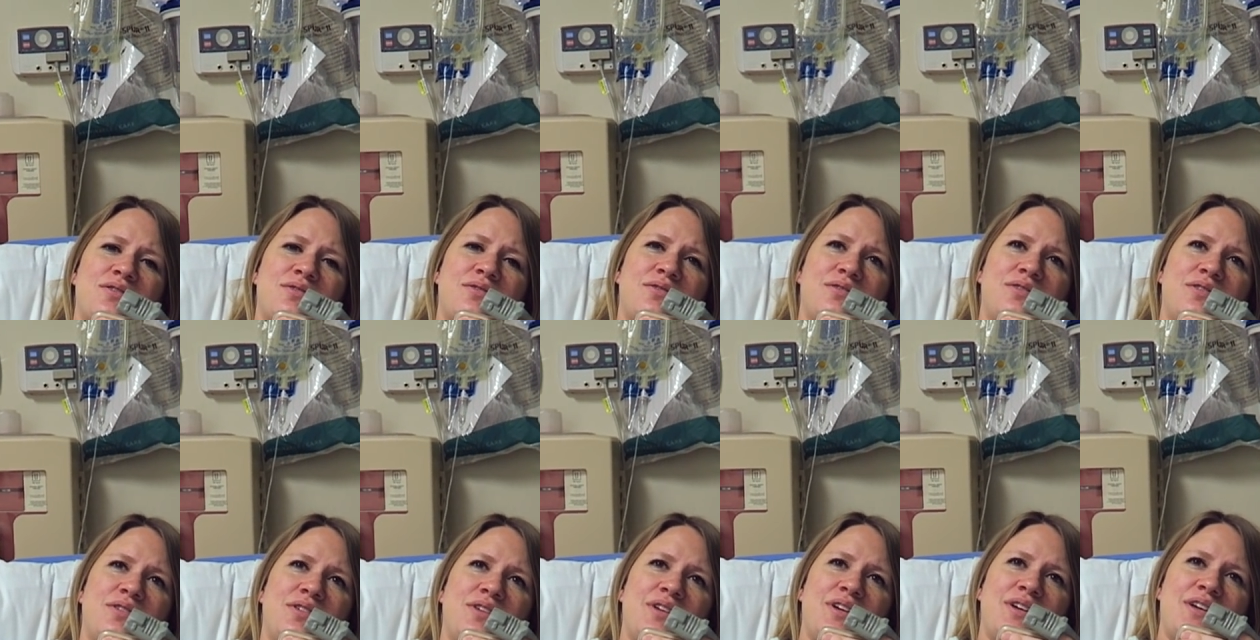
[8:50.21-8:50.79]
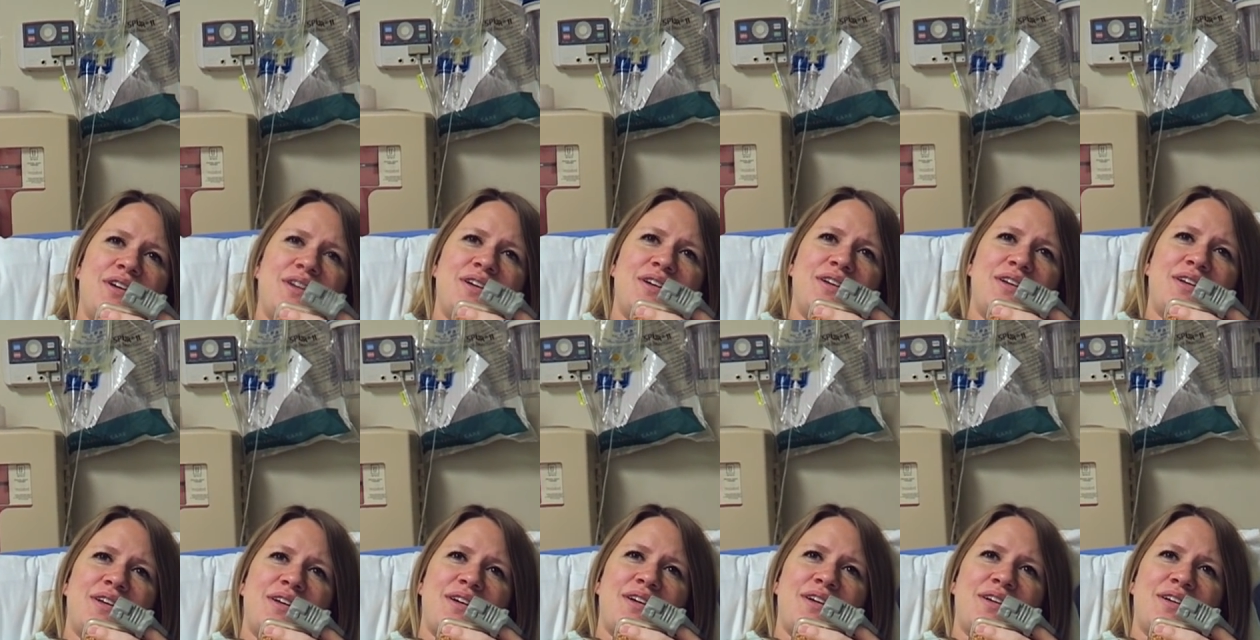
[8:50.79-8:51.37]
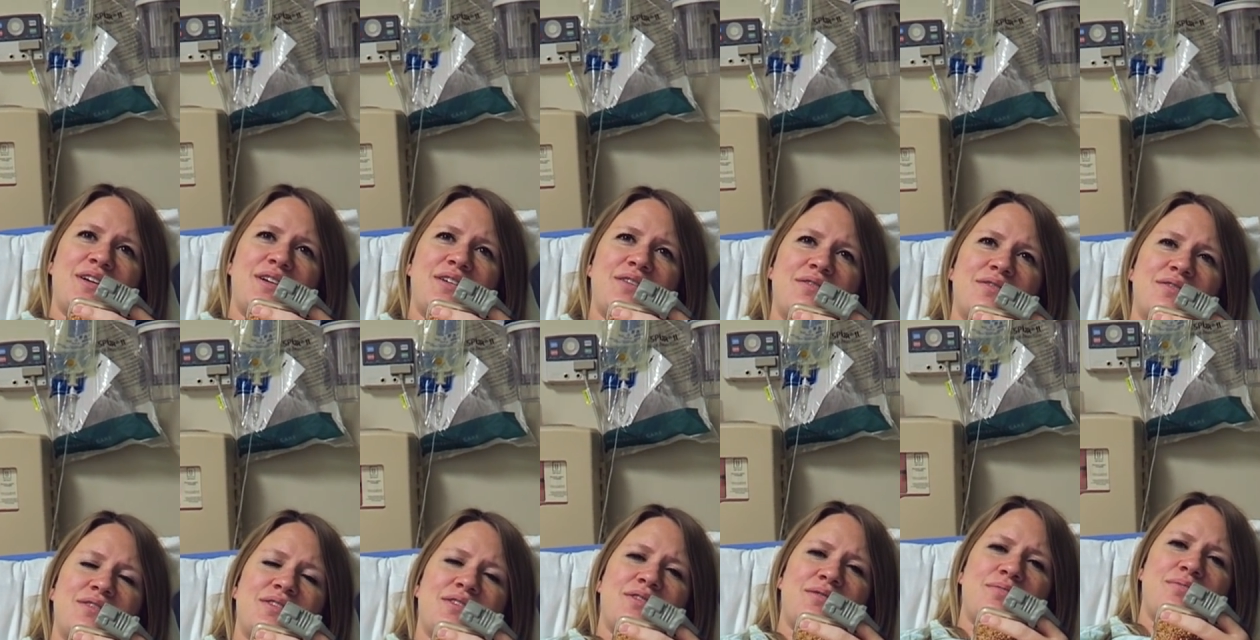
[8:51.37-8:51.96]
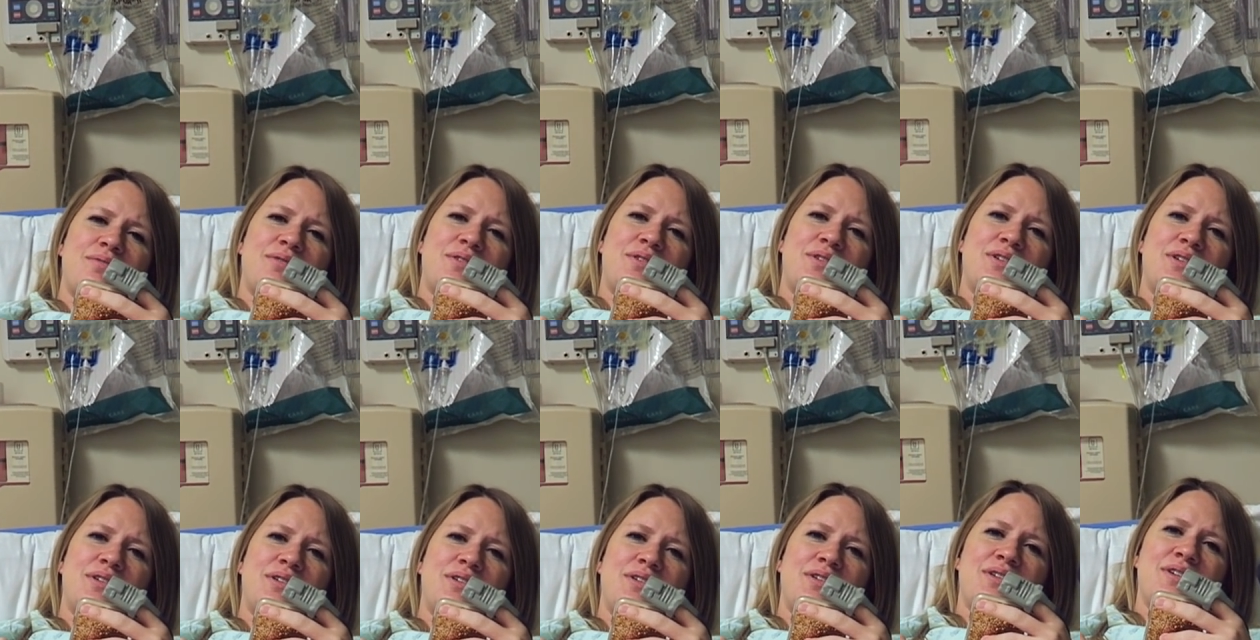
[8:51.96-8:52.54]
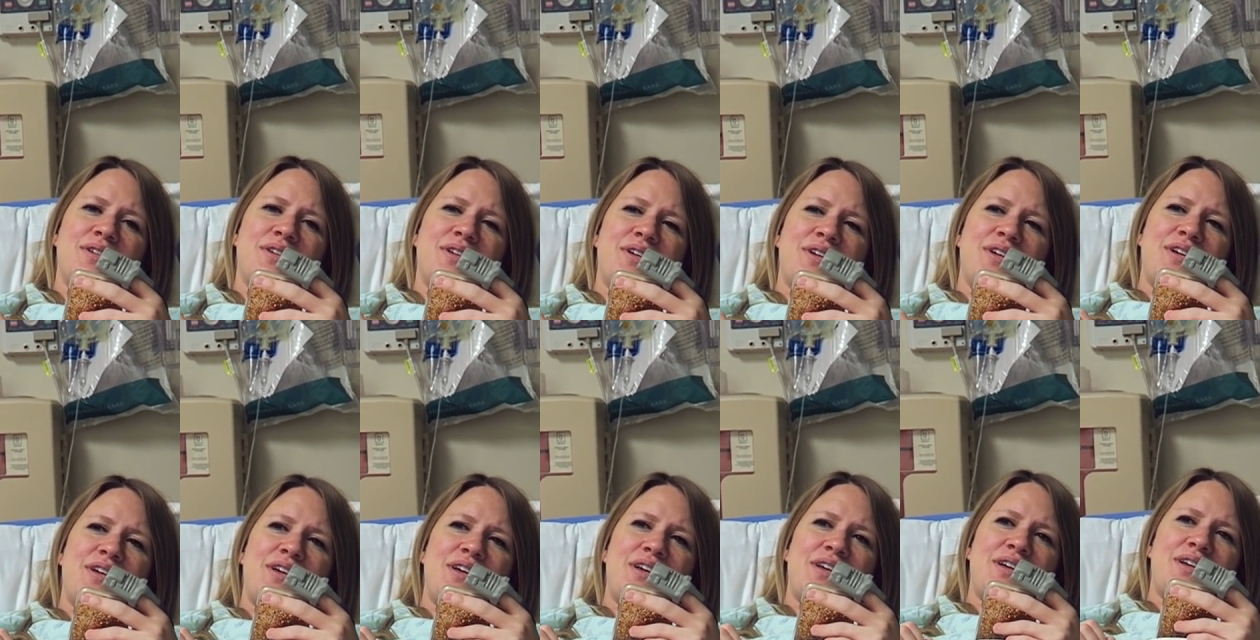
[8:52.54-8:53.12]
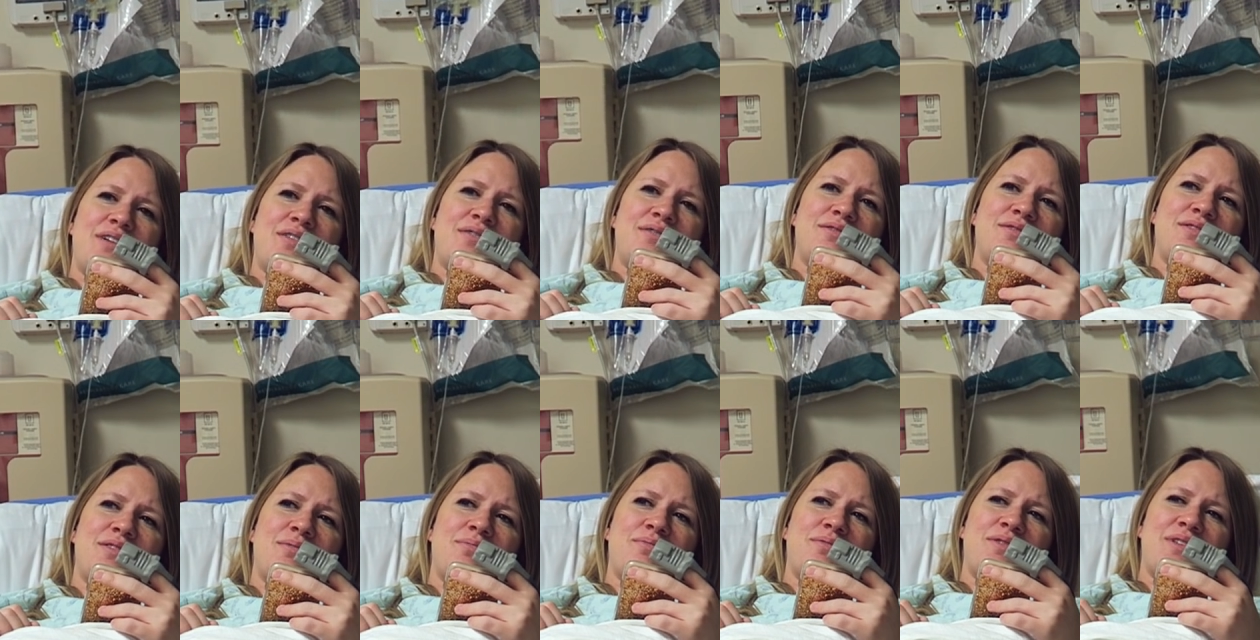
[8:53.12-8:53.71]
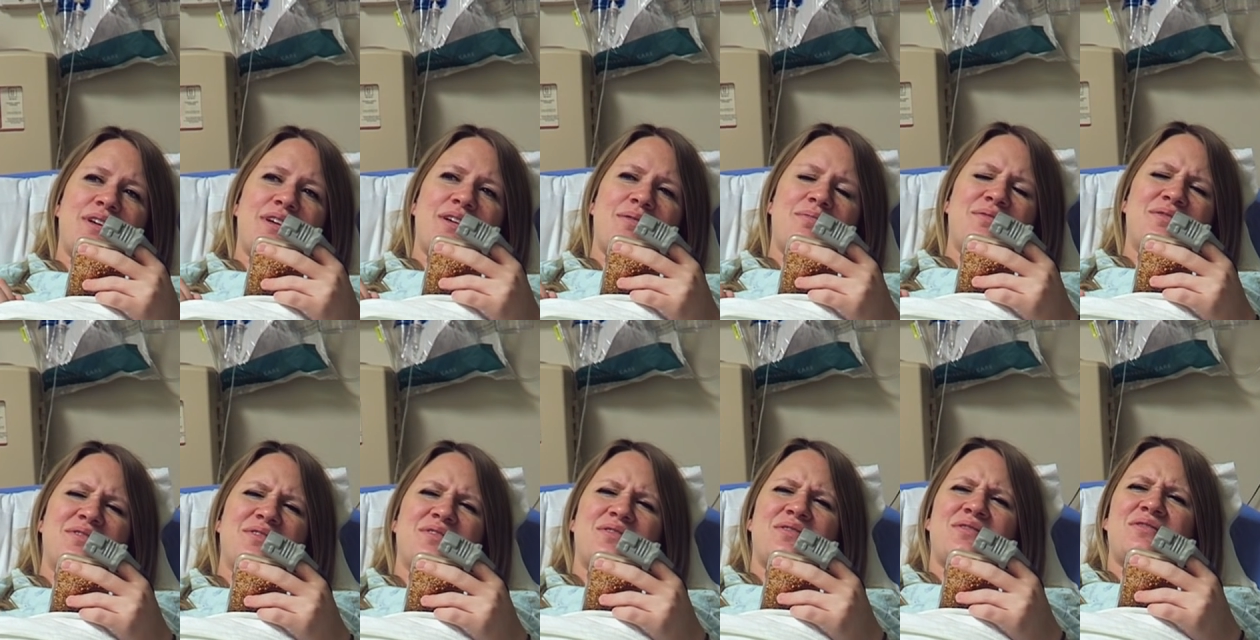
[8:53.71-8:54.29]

Oh, really? Yeah. Stop up. squeezing me. It goes up on the heavens.